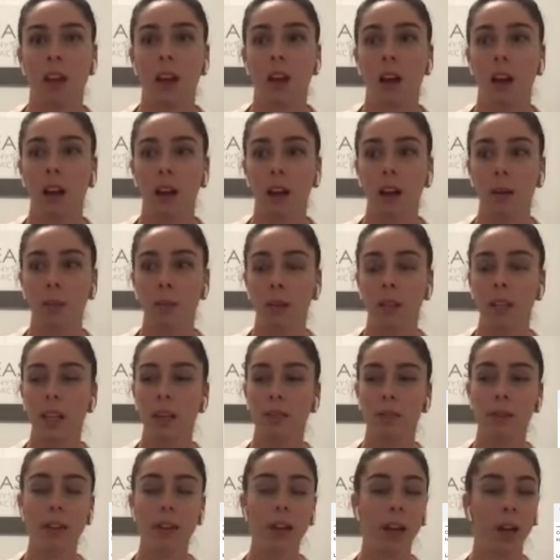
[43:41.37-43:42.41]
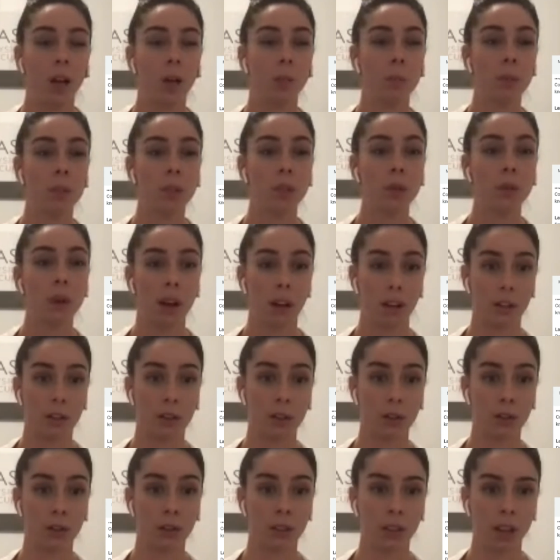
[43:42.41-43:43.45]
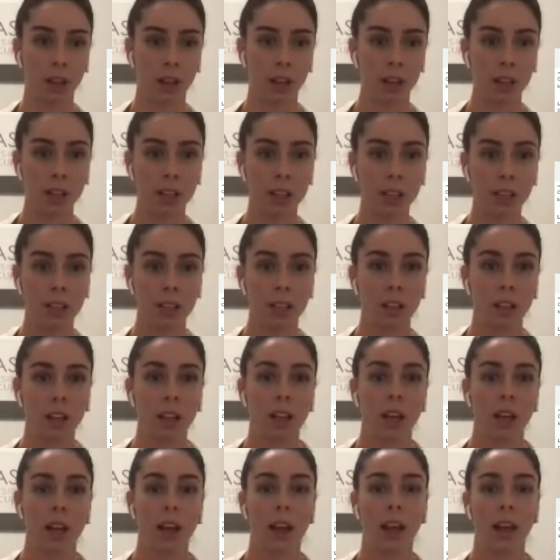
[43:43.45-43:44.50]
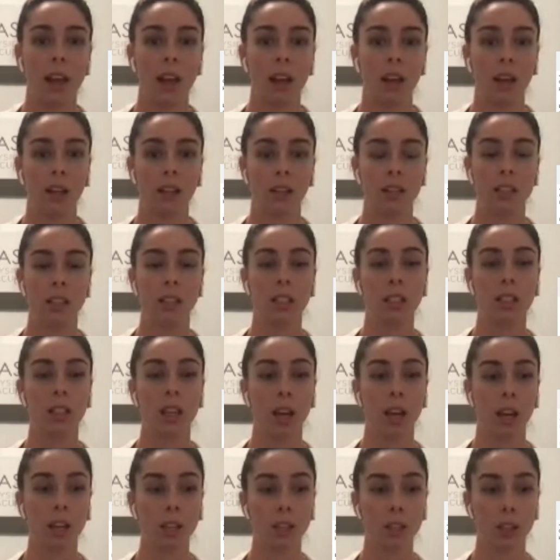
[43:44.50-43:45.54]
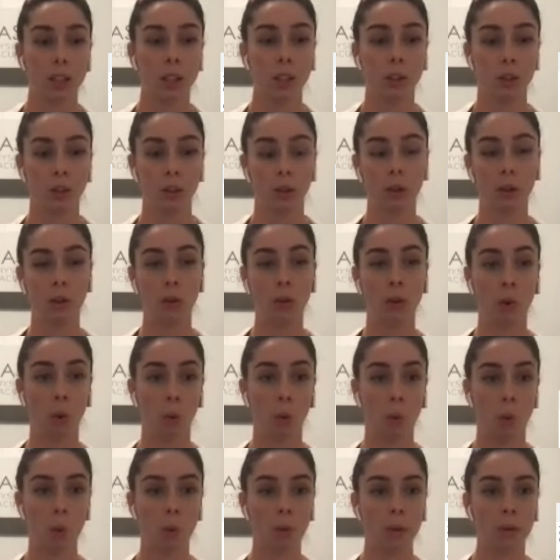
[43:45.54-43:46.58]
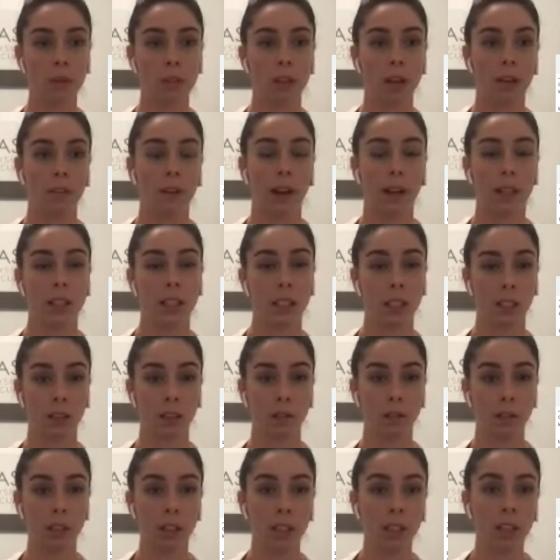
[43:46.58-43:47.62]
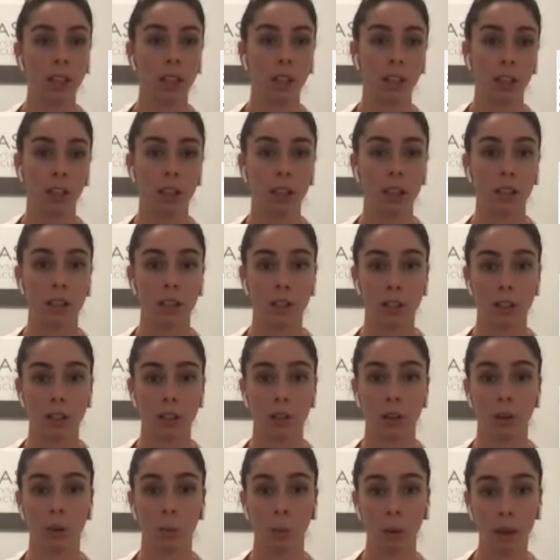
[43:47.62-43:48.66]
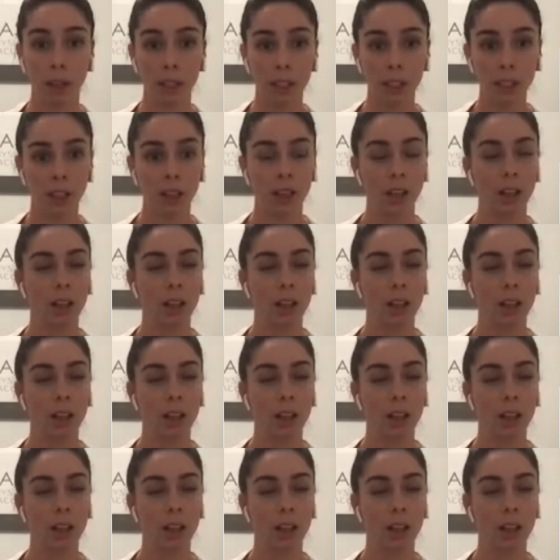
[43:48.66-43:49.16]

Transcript: If it helps you exercise and get to your goals of activity in an easier way,